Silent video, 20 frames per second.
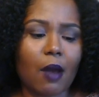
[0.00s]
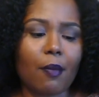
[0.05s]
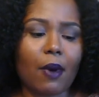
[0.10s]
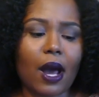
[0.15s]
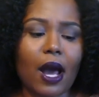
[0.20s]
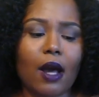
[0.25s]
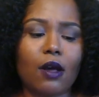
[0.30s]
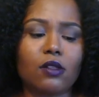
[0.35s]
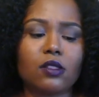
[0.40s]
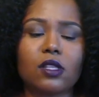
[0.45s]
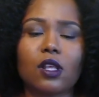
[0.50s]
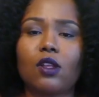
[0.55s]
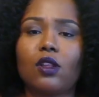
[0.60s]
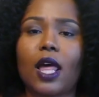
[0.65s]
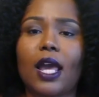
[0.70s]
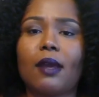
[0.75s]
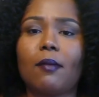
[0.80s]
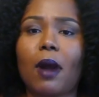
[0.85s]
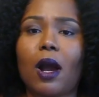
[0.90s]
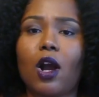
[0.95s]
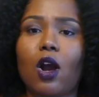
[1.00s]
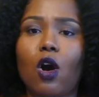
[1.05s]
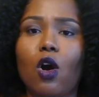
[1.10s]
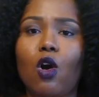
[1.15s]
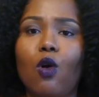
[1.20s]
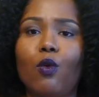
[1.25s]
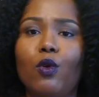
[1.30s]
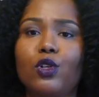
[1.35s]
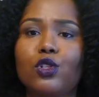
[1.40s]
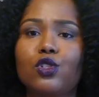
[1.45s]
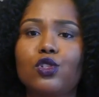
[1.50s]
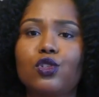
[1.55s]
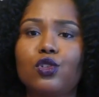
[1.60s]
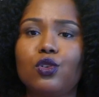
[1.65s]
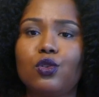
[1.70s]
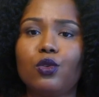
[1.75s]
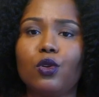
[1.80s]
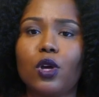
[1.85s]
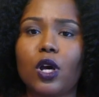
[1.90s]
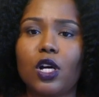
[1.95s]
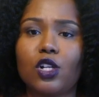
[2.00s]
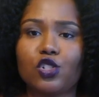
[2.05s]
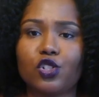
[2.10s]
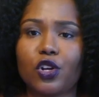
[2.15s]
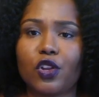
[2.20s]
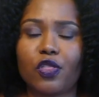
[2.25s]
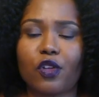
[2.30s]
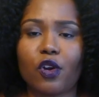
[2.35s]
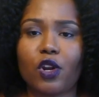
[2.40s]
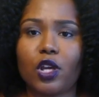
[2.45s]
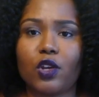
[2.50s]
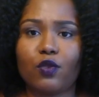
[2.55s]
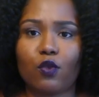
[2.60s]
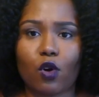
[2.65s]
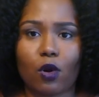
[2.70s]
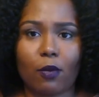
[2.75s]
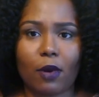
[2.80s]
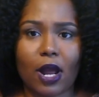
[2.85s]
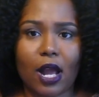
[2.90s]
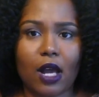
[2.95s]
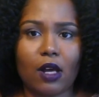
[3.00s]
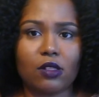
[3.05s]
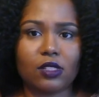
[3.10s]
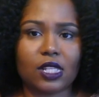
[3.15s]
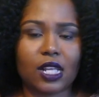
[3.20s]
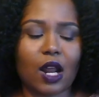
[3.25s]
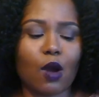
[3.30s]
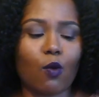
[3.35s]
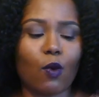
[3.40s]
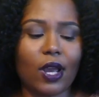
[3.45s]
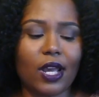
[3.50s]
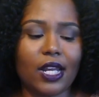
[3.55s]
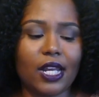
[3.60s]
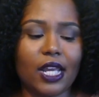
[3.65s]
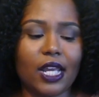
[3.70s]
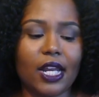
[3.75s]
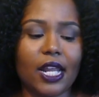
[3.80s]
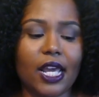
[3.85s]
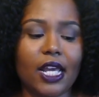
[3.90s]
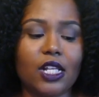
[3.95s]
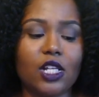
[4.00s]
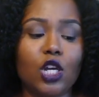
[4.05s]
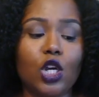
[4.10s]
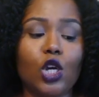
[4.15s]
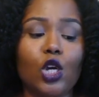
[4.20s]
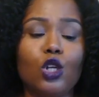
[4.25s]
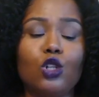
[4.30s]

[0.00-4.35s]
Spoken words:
pounds. So my goal was 234 pounds, and I weighed in at